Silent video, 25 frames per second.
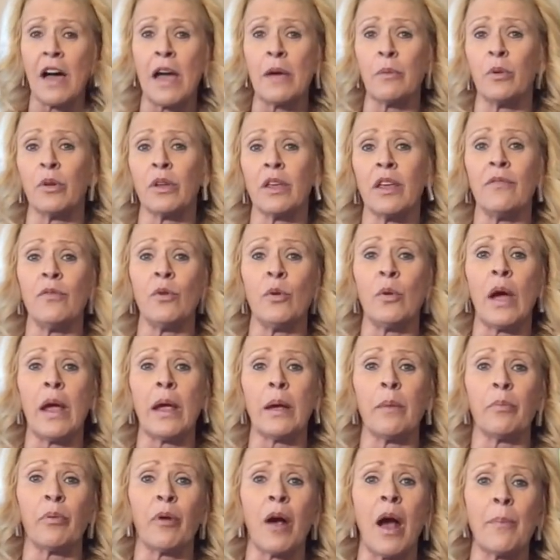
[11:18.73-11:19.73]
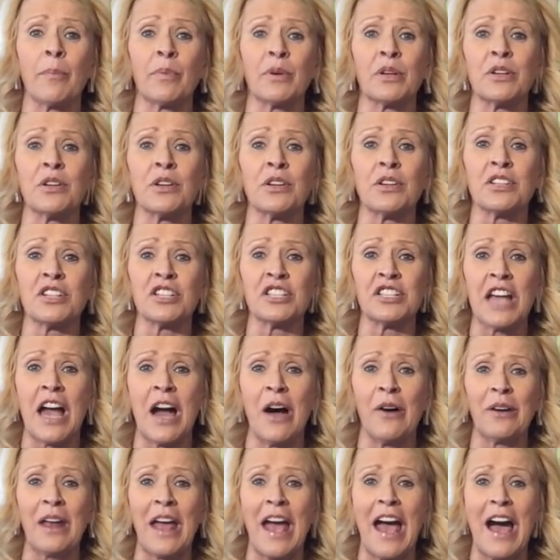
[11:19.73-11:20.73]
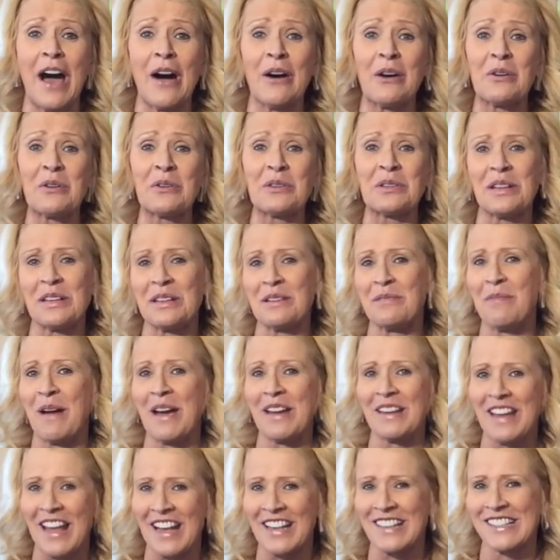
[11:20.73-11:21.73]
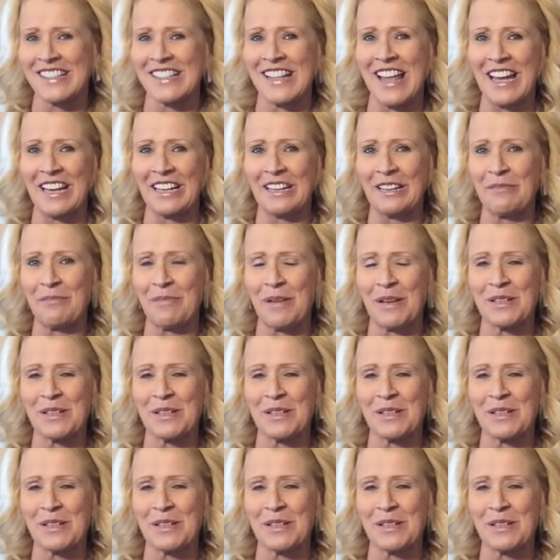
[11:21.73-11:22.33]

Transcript: I will give you a proper shout out in my next Lyon